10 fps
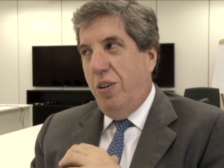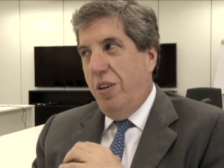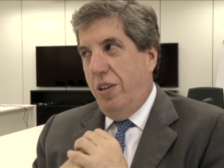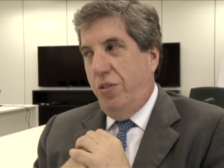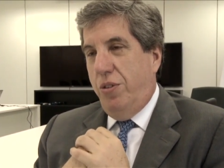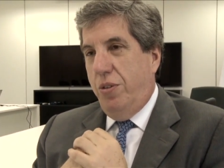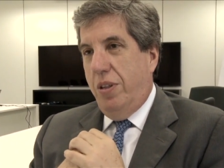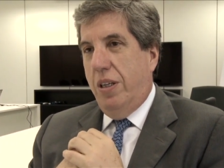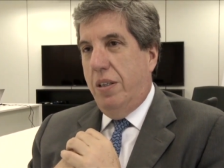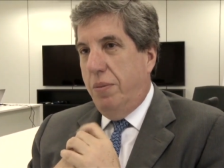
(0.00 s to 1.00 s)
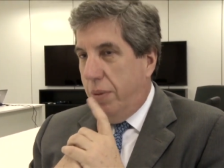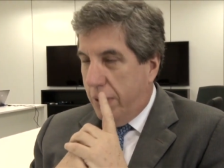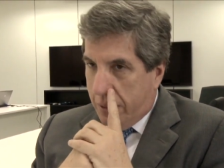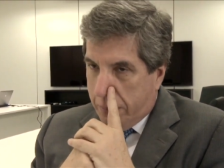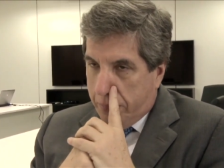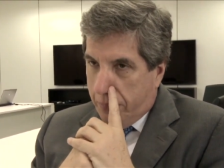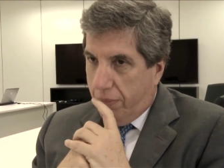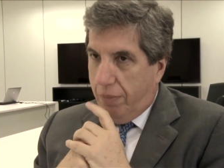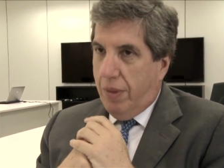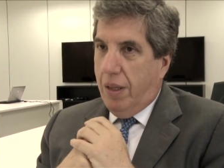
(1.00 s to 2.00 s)
long answer to that, but
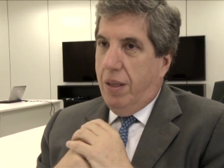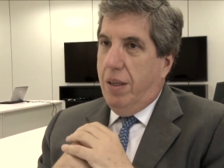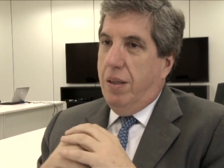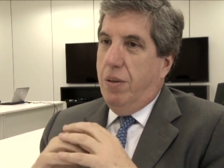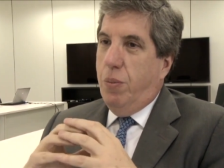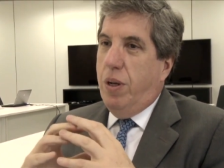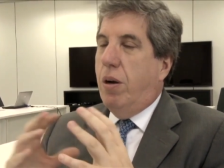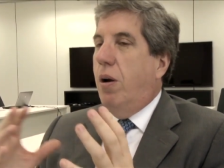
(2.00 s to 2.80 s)
we